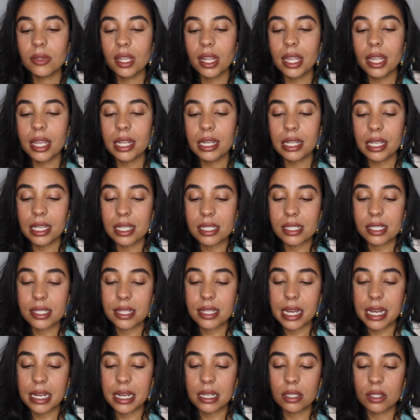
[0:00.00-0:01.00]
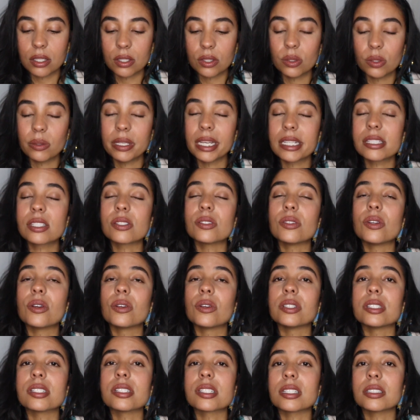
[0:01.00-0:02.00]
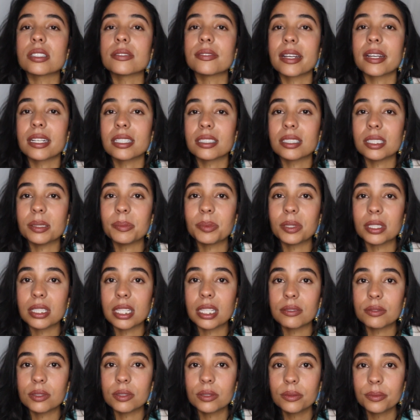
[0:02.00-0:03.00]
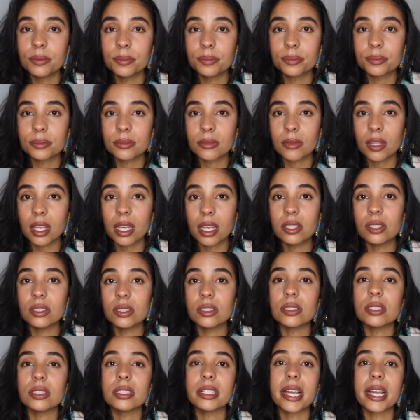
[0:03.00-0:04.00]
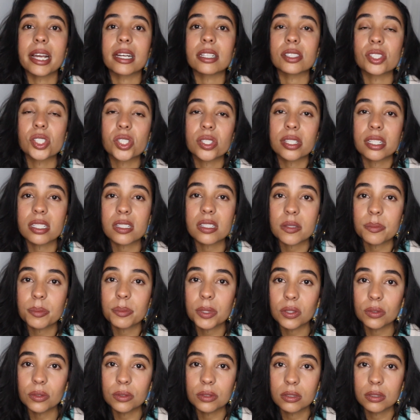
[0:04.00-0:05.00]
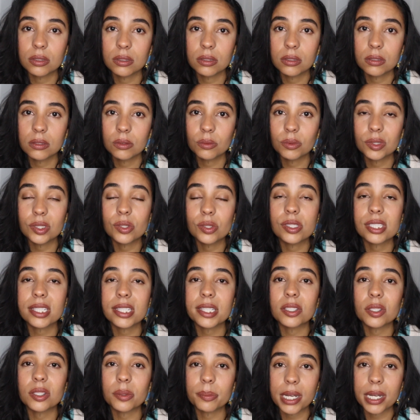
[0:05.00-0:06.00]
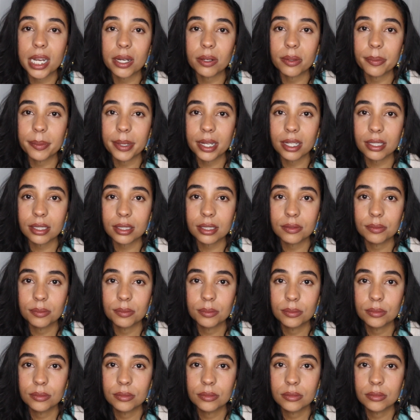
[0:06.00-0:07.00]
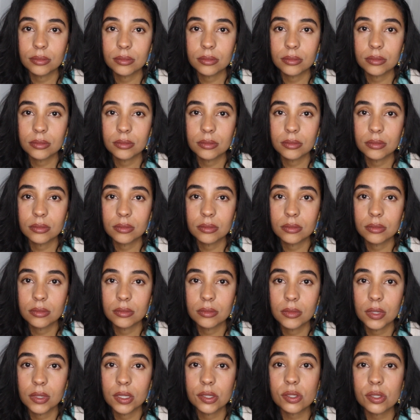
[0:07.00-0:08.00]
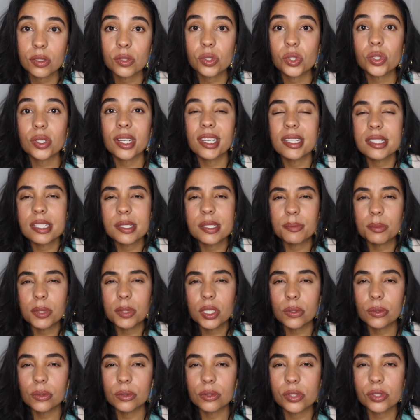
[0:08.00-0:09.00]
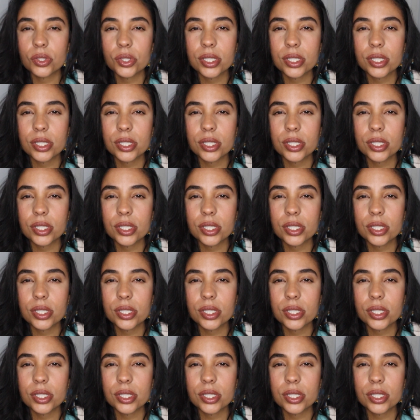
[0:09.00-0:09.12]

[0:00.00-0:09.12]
it is that you get to know yourself at a deeper level and you learn how to transmute when you take your power back. So transmute.